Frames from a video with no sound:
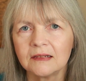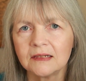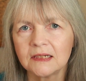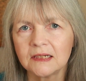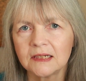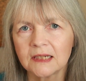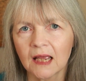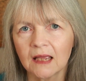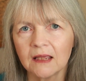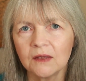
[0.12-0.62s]

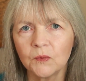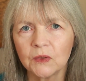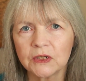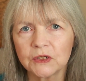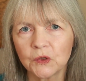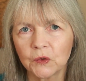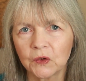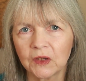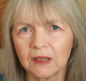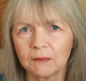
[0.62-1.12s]
Today we're
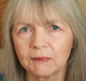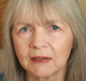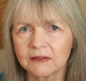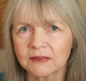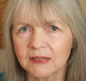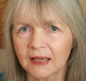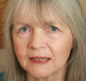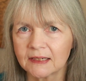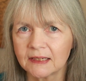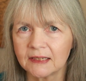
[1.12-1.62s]
talking about
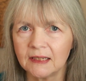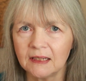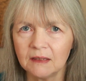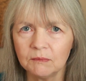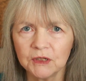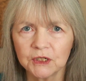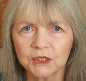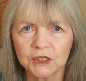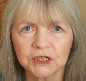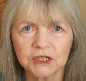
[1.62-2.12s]
adding
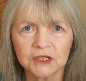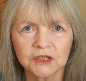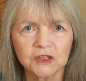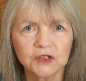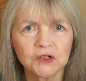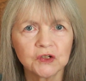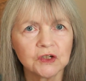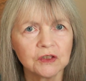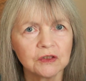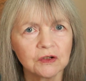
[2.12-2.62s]
images
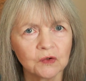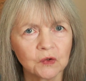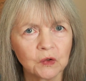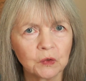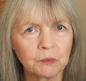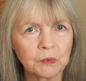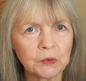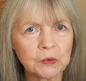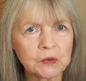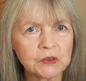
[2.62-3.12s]
to the
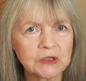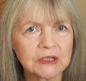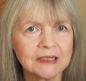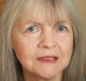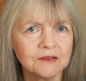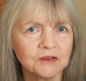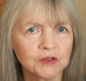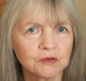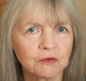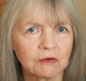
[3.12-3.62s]
corkboard
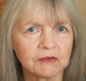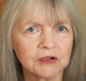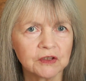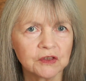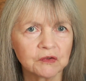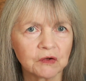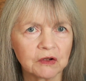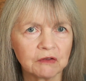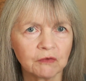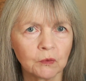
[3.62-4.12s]
in Scrivener
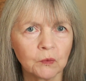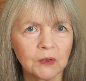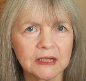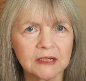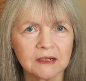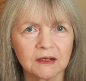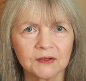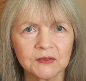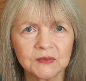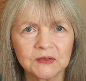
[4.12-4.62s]
three for
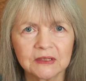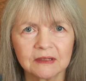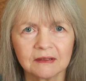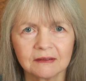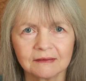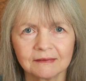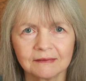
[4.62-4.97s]
Windows.